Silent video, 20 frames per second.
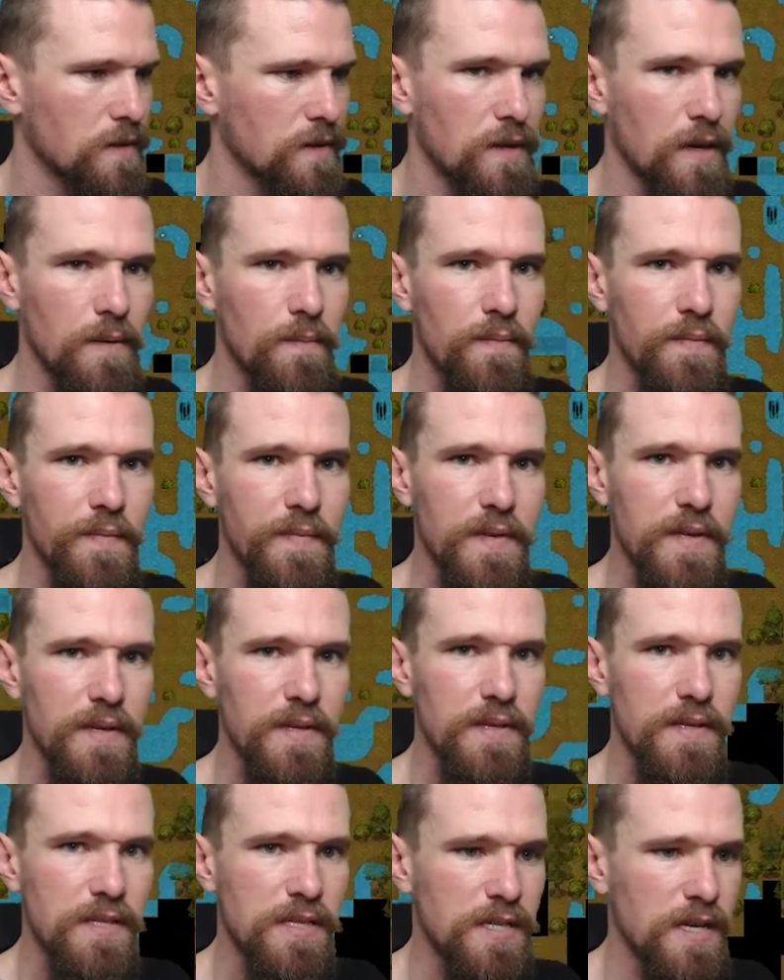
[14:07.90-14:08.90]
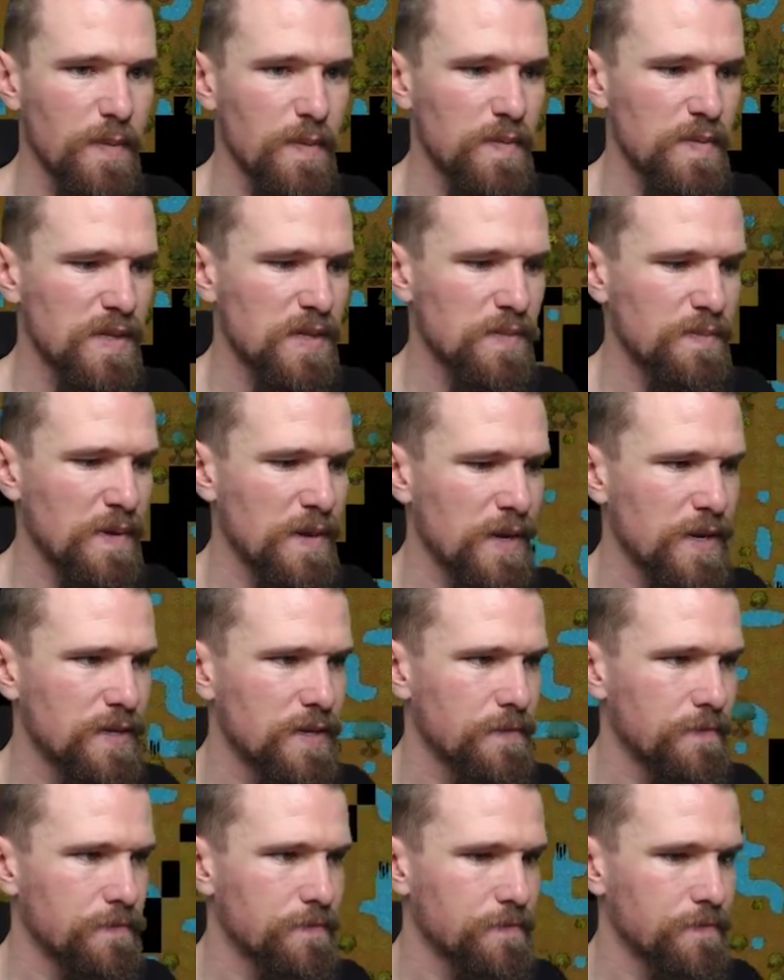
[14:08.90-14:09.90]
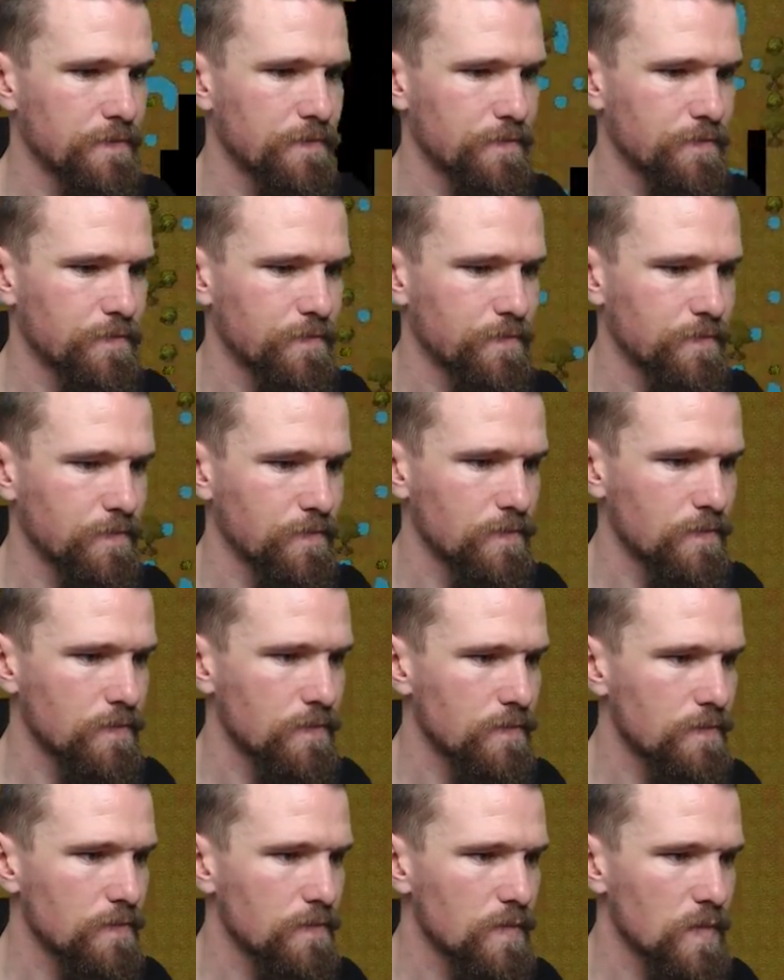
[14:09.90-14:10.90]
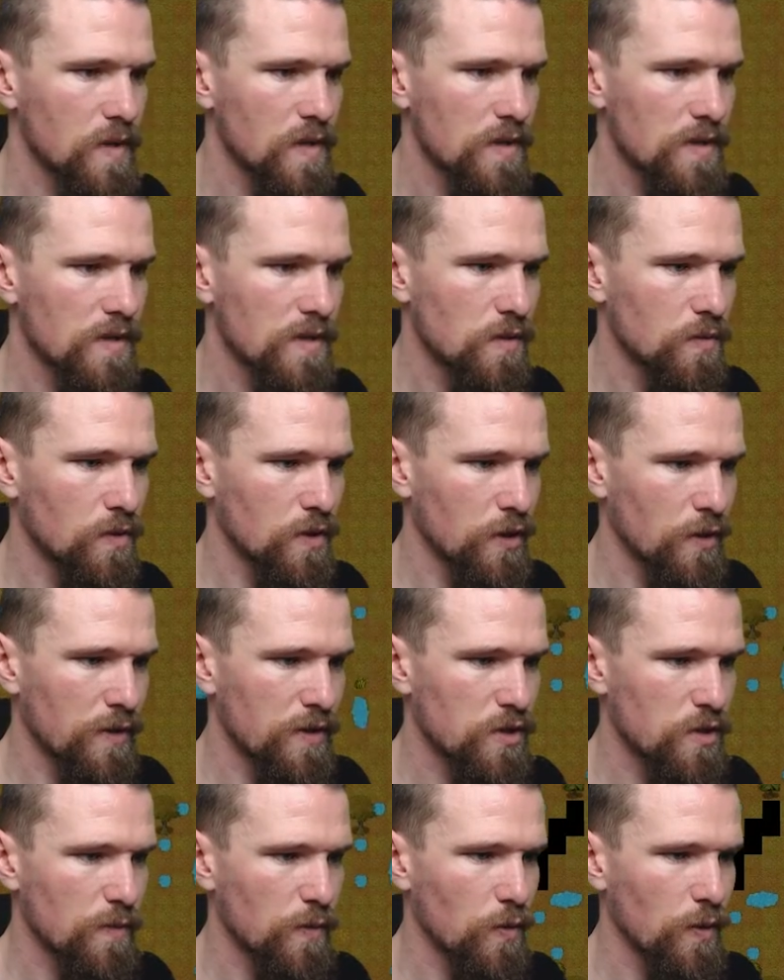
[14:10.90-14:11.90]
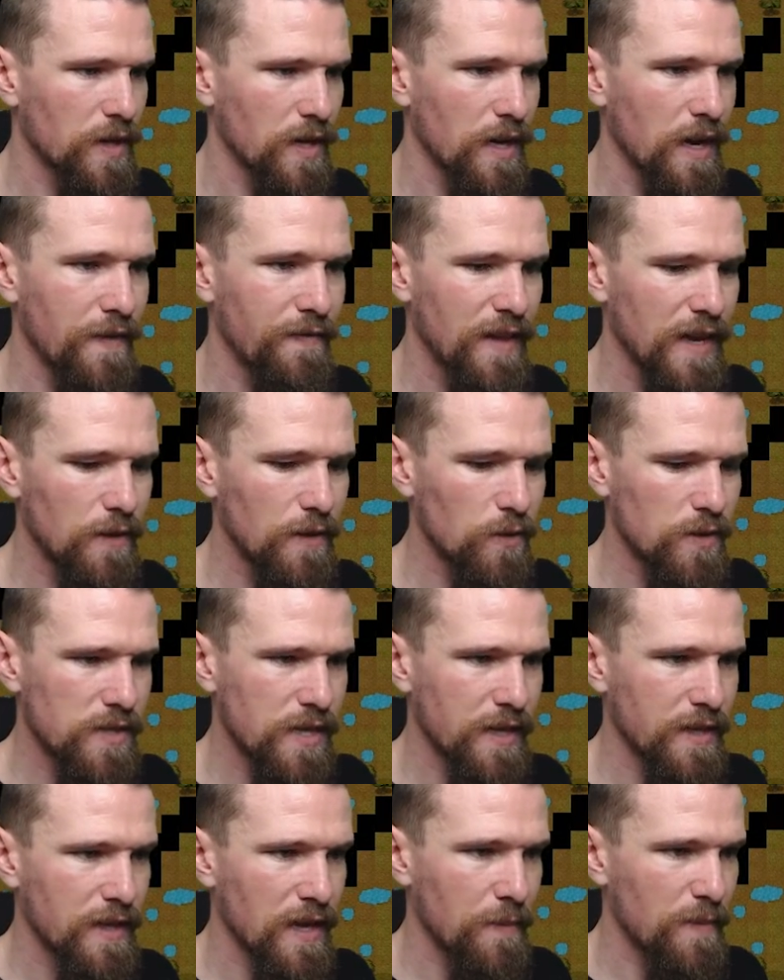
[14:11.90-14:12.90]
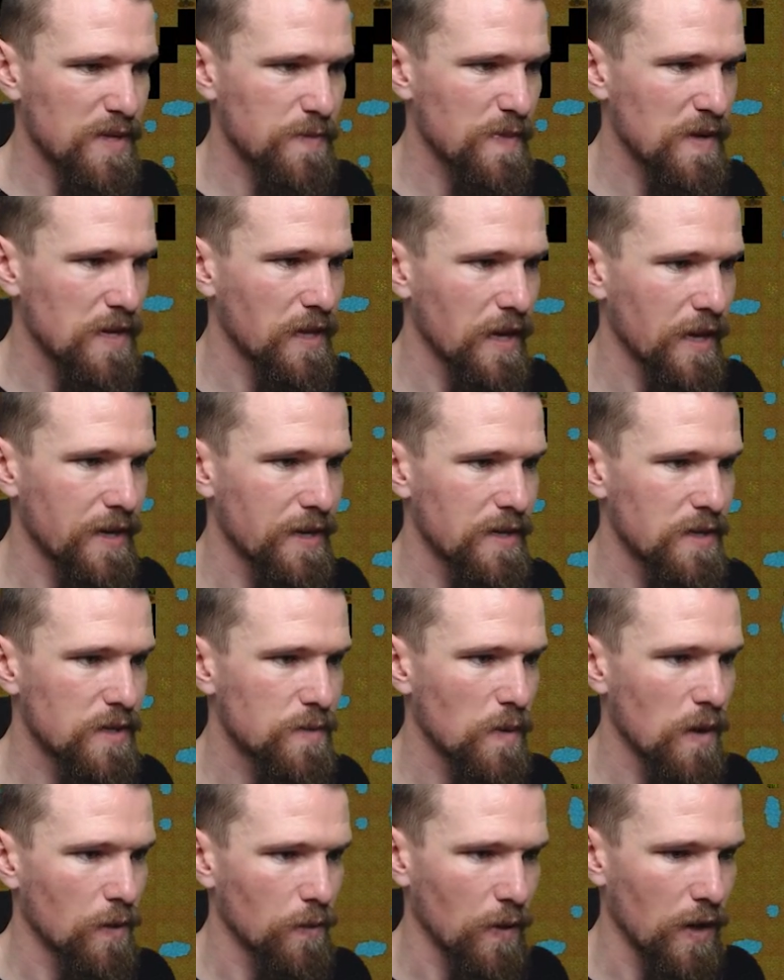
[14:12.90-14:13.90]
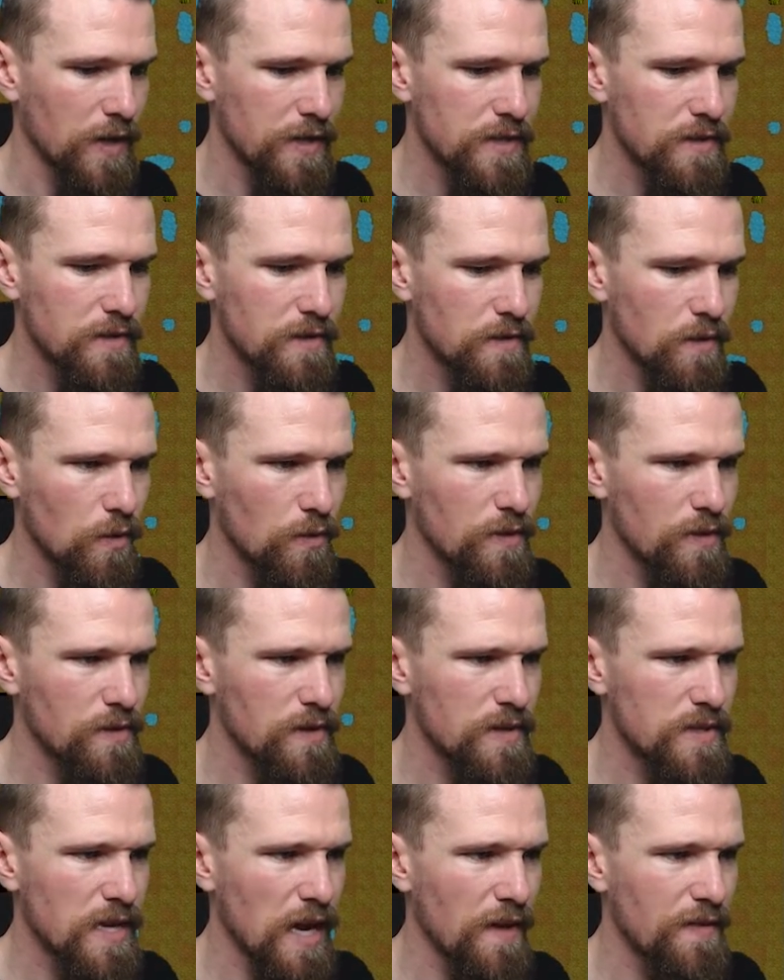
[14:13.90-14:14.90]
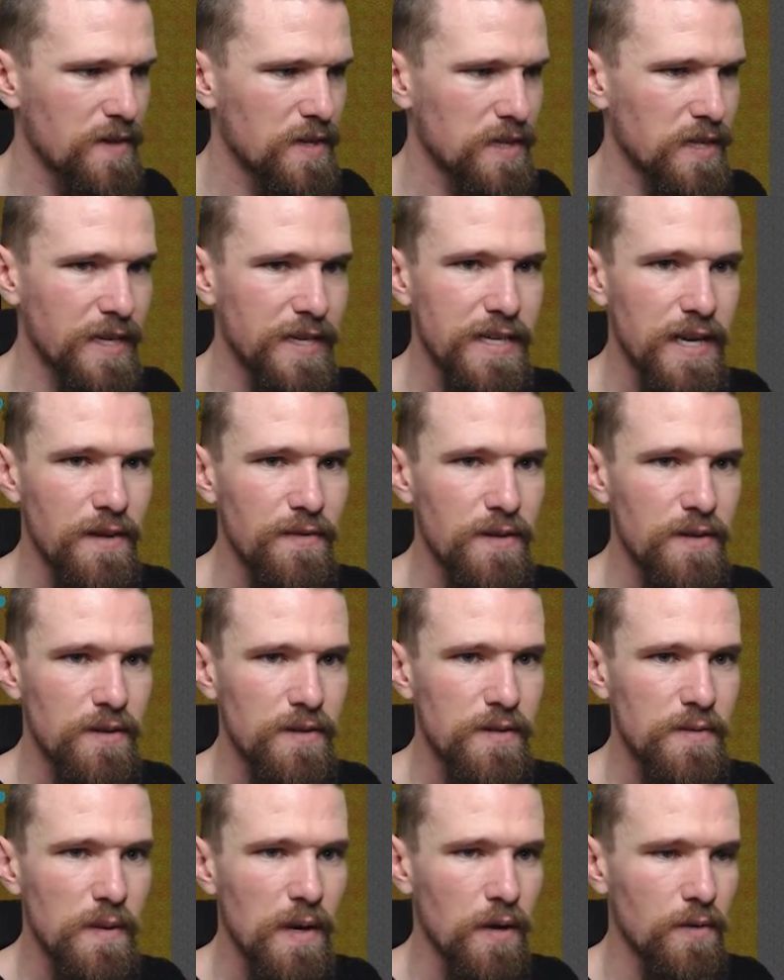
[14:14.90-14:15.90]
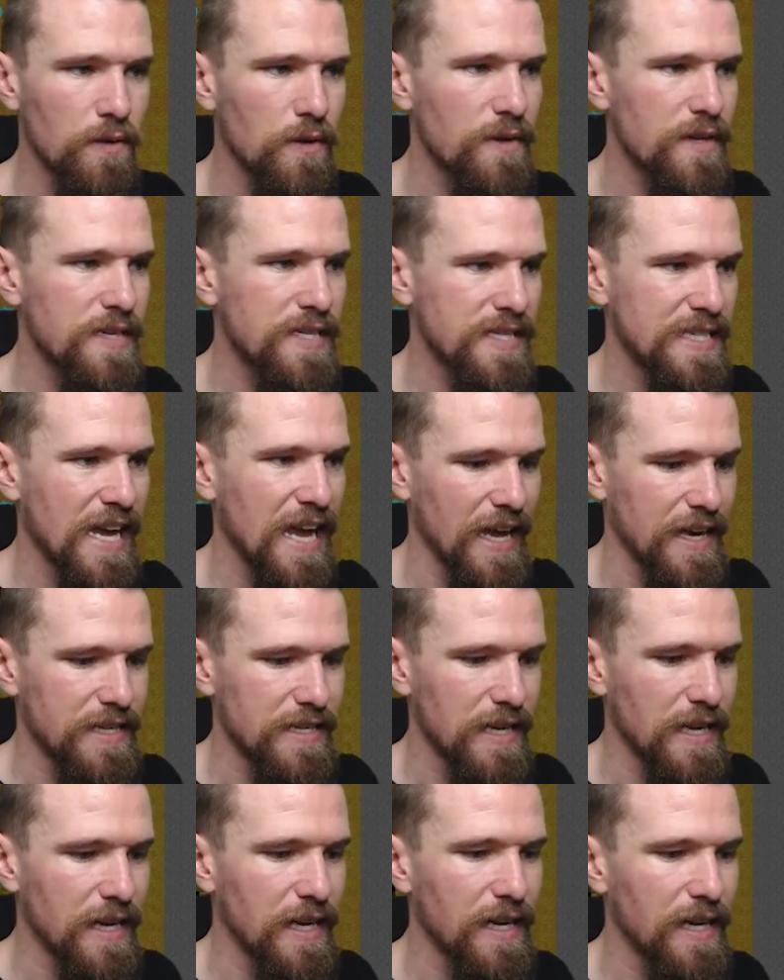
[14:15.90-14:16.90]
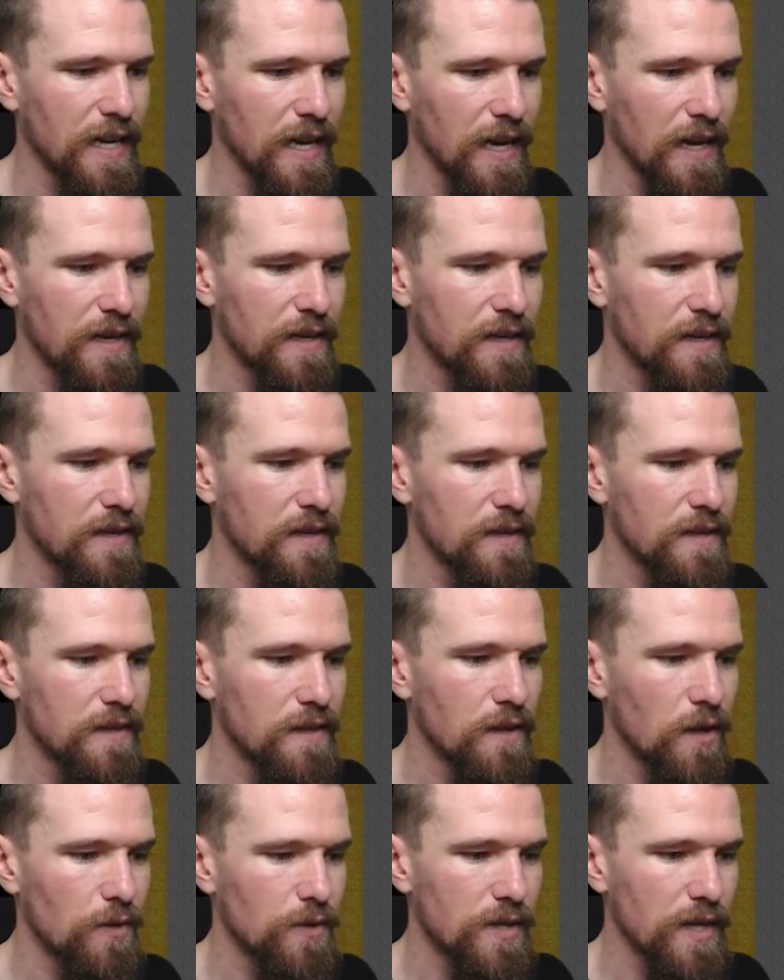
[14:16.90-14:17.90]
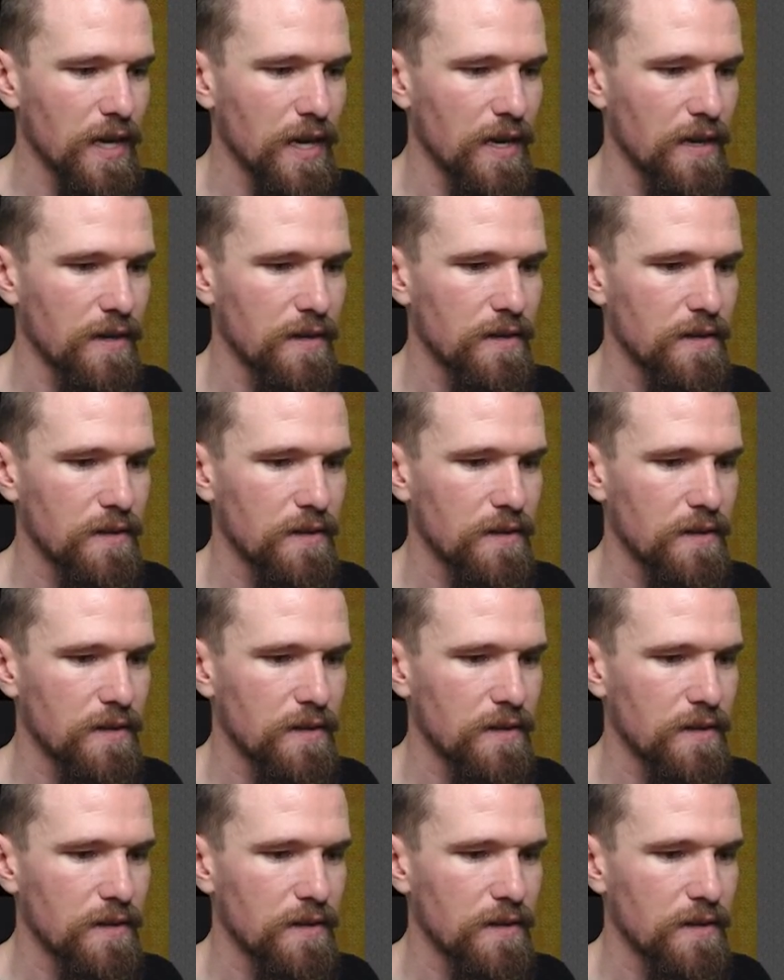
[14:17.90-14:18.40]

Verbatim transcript: Nope. Step up the speed. Still not going super quick. And that looks like that must be clay as well, right? Although there's other clay down there as well. No, that's sand. Ah. Okay.